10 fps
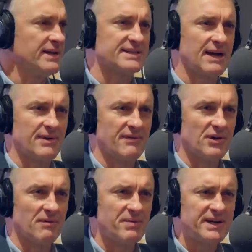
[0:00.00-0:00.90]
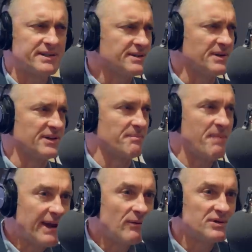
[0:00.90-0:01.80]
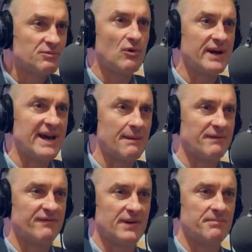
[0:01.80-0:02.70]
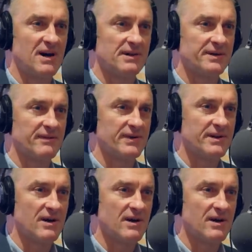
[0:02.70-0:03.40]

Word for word: You say we haven't got beaches, we've got the penguins walking up at Phillip Island every